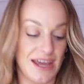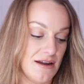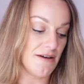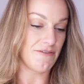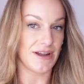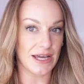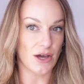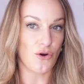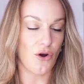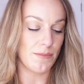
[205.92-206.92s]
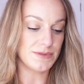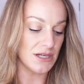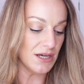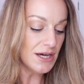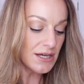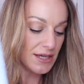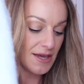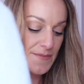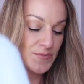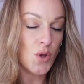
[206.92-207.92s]
in for like a cropped look.
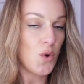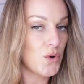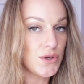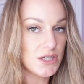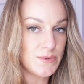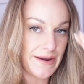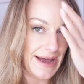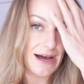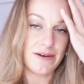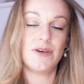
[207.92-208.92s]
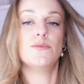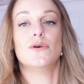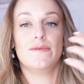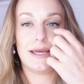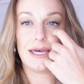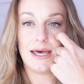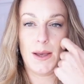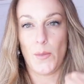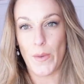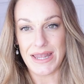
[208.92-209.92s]
Or you could wear it out if you're more of like a
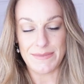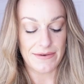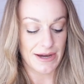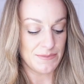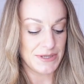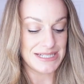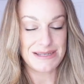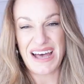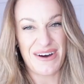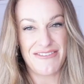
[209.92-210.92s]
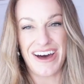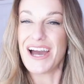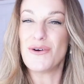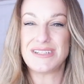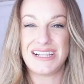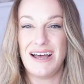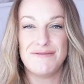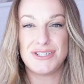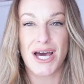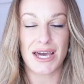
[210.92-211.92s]
wear them out kind of person. However, I always
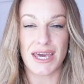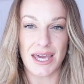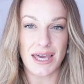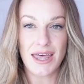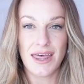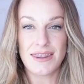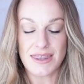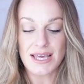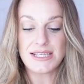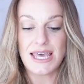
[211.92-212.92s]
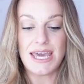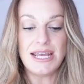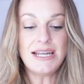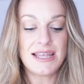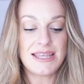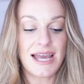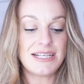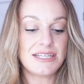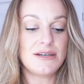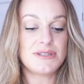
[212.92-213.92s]
love tucking things in. And the
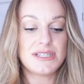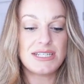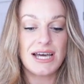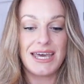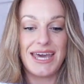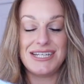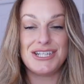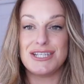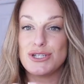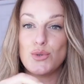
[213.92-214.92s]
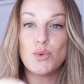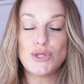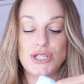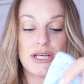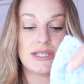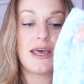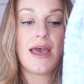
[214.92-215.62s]
idea was to tuck it into this gorgeous